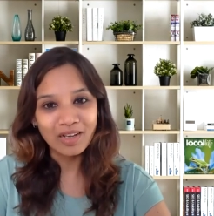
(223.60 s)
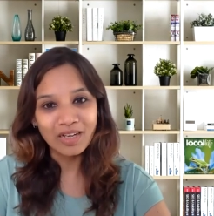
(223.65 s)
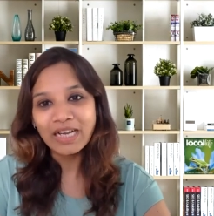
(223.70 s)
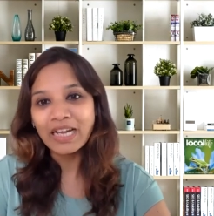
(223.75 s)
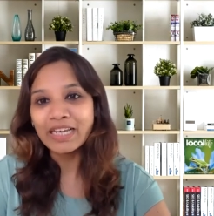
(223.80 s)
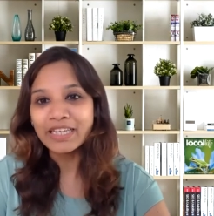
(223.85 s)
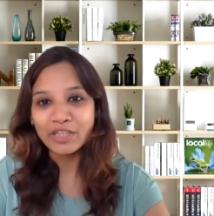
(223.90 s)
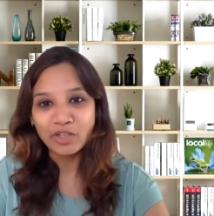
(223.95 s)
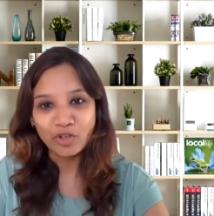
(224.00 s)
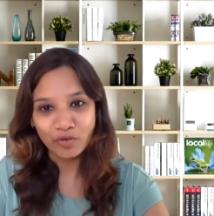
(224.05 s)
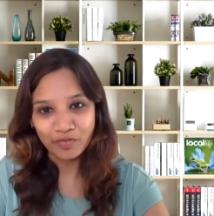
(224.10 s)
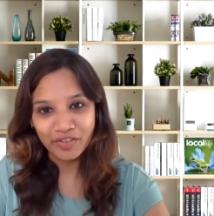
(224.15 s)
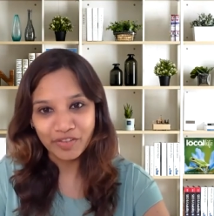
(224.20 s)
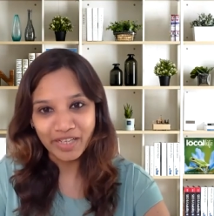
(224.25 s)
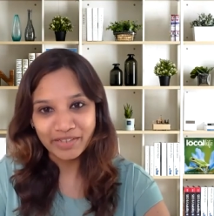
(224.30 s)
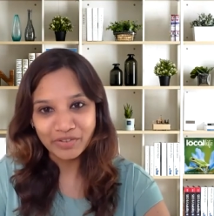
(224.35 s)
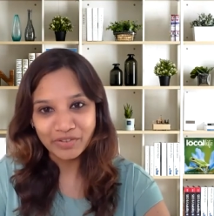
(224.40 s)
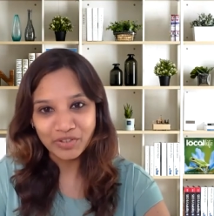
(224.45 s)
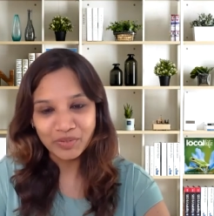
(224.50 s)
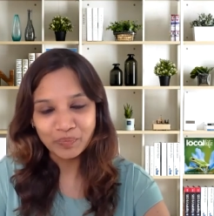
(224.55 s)
colleague of
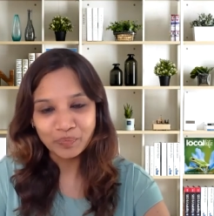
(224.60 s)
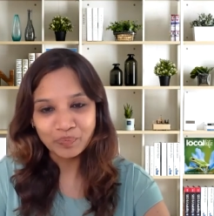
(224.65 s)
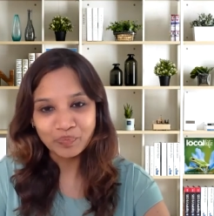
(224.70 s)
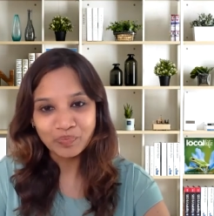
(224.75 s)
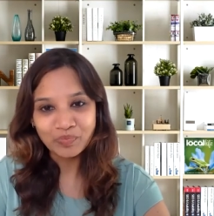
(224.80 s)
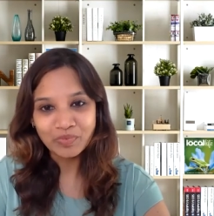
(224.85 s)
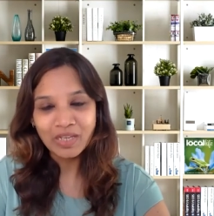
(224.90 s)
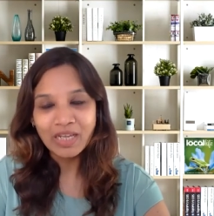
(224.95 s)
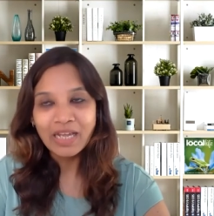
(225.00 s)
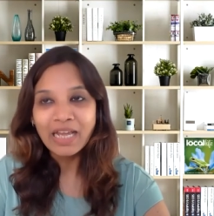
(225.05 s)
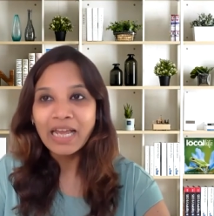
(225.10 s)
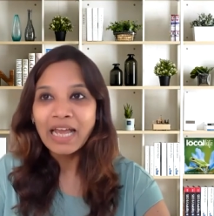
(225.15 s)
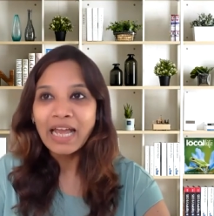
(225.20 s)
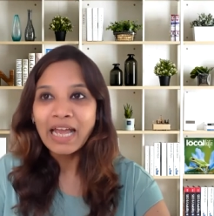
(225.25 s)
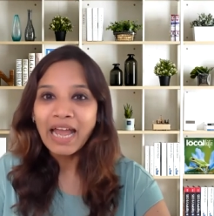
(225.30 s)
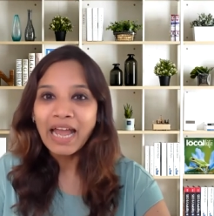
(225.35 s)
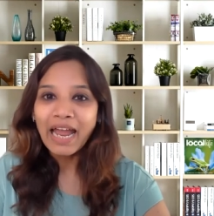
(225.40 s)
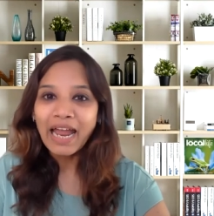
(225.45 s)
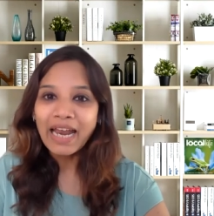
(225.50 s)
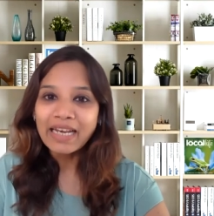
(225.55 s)
theirs.
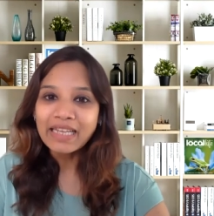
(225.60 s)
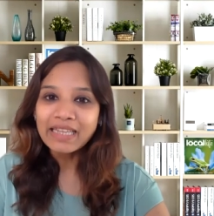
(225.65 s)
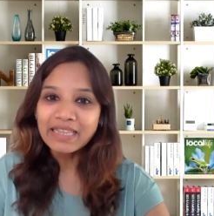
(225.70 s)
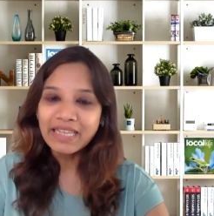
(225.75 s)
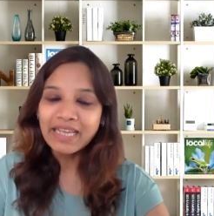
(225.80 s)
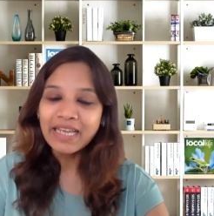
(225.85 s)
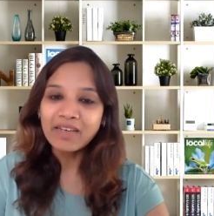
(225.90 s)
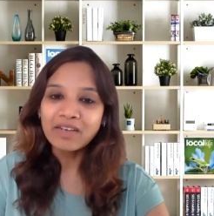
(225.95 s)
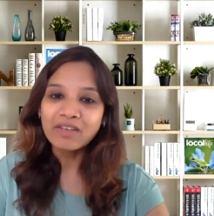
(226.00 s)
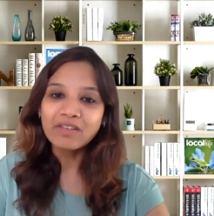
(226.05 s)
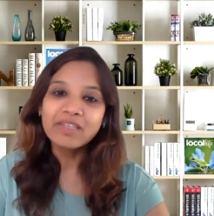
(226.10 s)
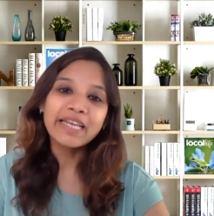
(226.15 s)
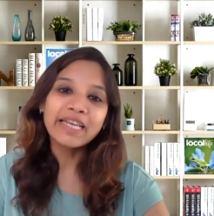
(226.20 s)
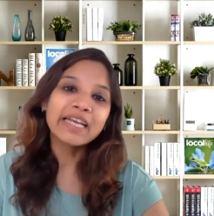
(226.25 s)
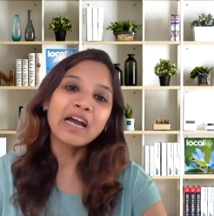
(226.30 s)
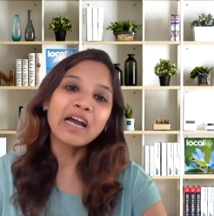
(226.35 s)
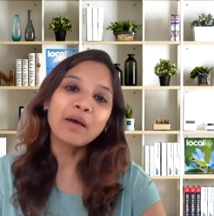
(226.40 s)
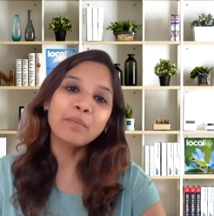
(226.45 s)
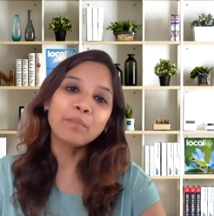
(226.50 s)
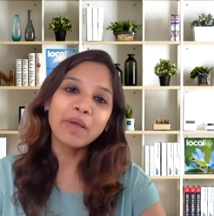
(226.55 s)
And then they
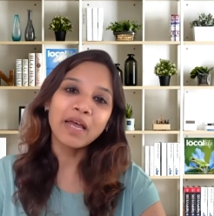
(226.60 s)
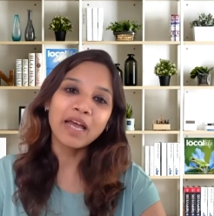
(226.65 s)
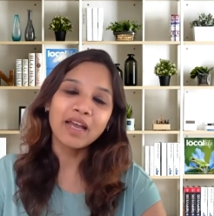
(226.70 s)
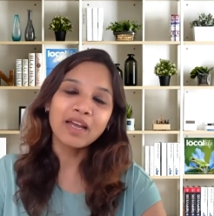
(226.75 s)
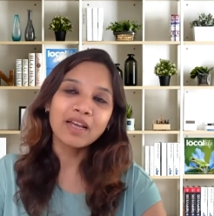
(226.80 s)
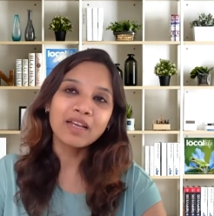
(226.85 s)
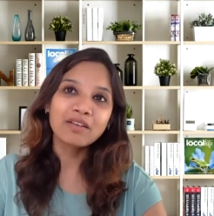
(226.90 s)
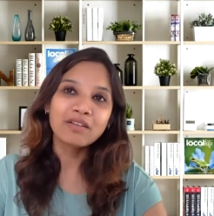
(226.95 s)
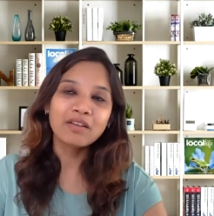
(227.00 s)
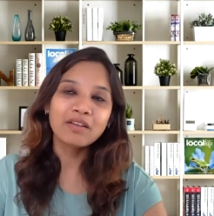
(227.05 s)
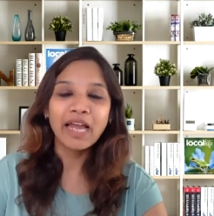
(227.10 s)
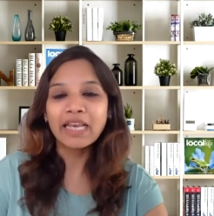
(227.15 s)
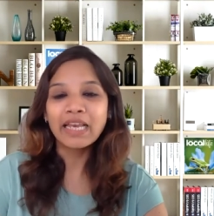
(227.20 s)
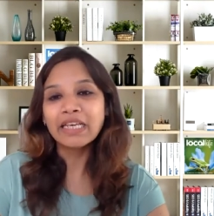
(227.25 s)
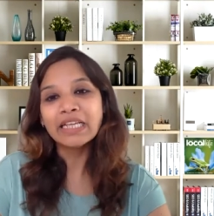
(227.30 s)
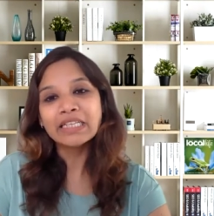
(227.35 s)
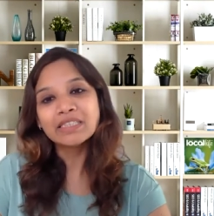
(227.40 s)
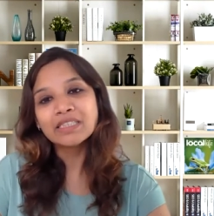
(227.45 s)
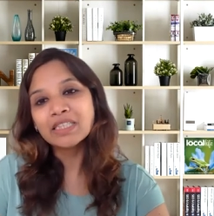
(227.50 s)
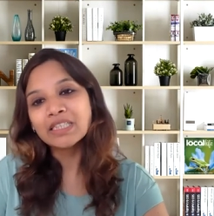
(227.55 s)
come back and
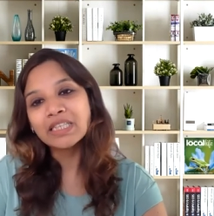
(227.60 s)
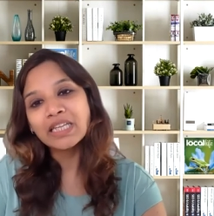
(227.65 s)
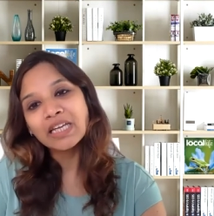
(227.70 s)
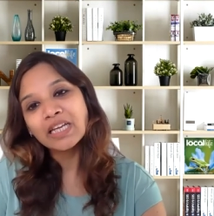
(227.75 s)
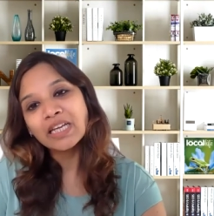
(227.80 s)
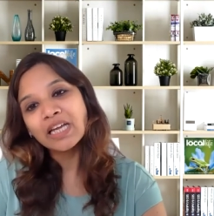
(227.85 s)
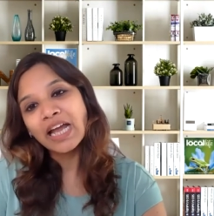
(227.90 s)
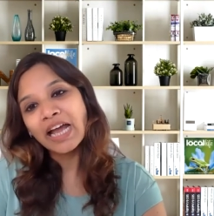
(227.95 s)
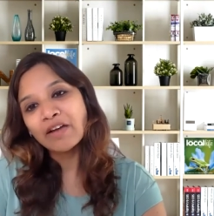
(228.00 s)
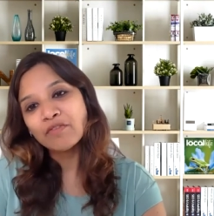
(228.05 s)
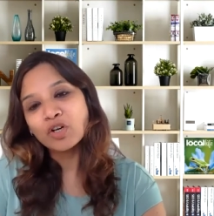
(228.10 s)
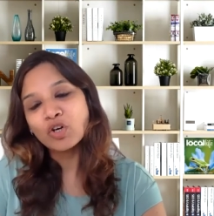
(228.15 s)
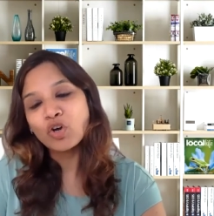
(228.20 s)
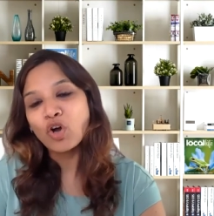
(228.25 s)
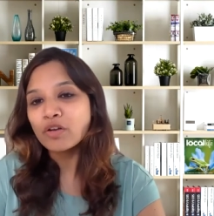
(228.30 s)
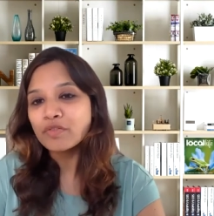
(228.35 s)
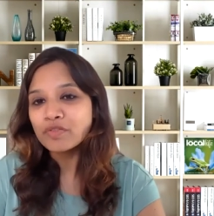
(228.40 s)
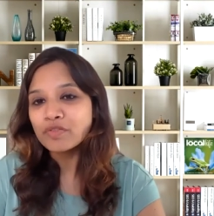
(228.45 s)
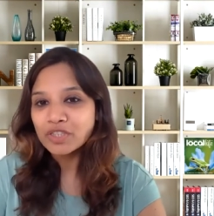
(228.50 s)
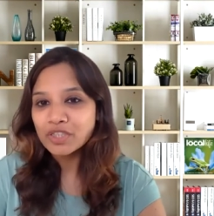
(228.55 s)
let's say they have a
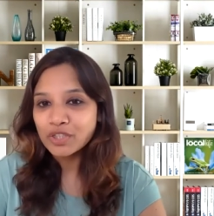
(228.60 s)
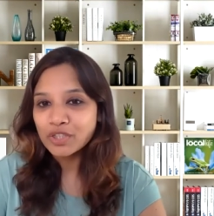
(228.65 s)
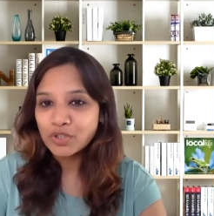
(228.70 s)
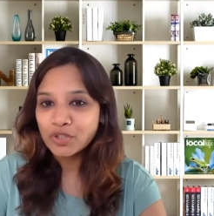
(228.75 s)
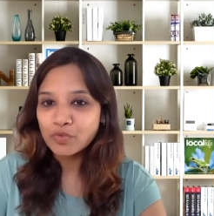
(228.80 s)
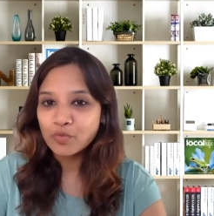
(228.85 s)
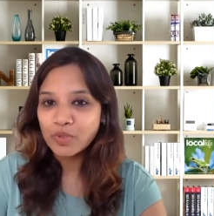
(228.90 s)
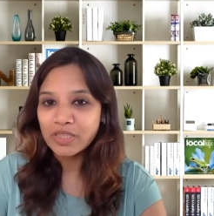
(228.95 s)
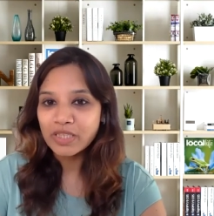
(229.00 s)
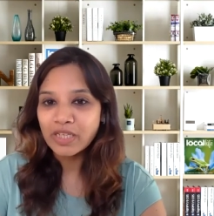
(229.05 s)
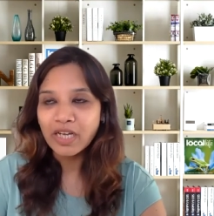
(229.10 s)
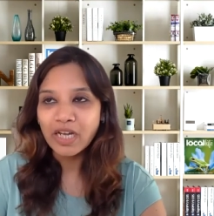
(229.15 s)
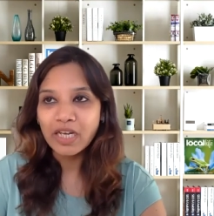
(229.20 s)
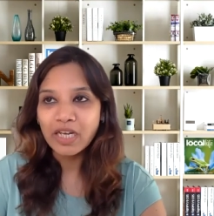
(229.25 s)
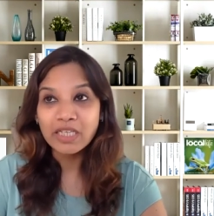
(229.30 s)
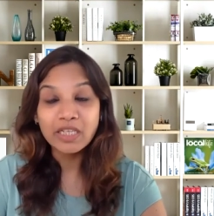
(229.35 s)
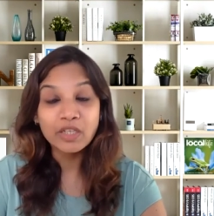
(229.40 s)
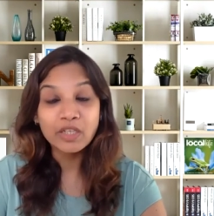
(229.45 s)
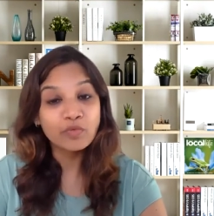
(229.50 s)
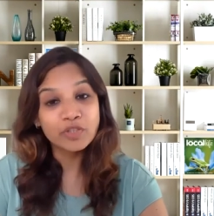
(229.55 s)
conversation with the
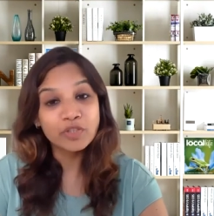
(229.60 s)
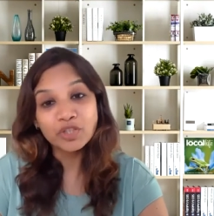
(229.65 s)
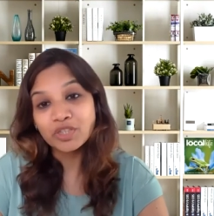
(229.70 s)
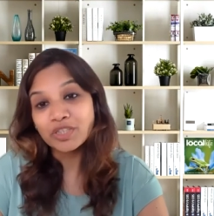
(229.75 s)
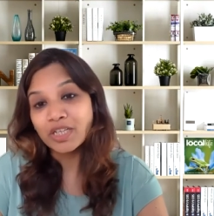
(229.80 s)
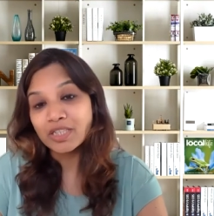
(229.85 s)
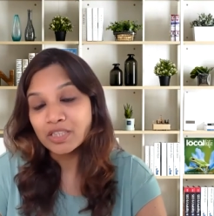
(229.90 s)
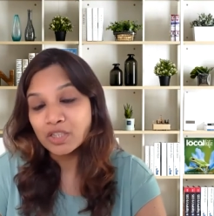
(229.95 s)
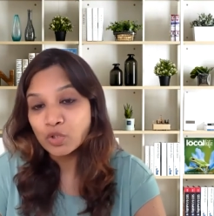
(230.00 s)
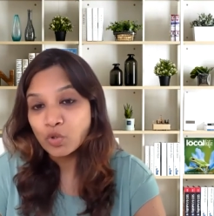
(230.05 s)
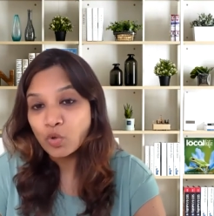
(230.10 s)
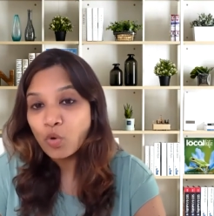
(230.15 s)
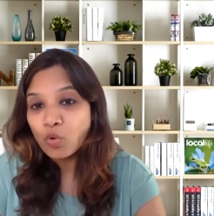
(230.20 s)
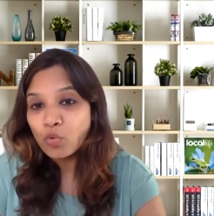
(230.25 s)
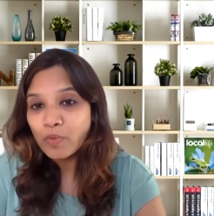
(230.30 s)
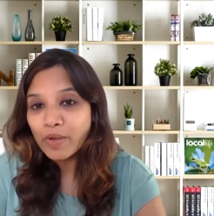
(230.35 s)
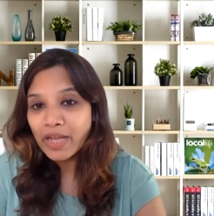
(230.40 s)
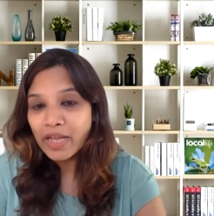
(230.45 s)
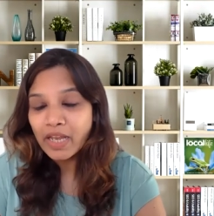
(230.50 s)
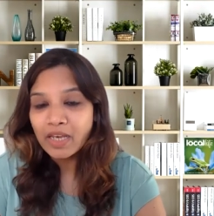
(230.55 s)
colleague which doesn't go
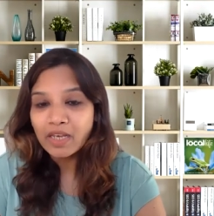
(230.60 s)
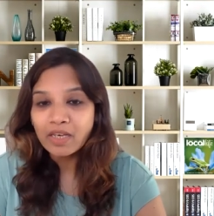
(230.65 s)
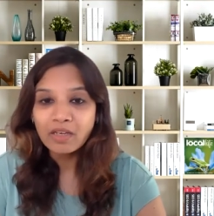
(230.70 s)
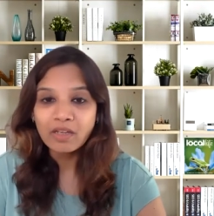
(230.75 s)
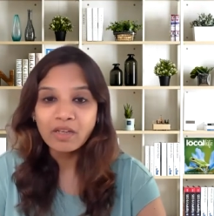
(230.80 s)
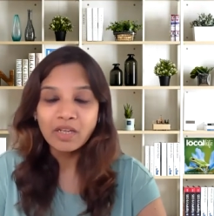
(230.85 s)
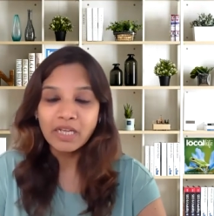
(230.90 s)
well,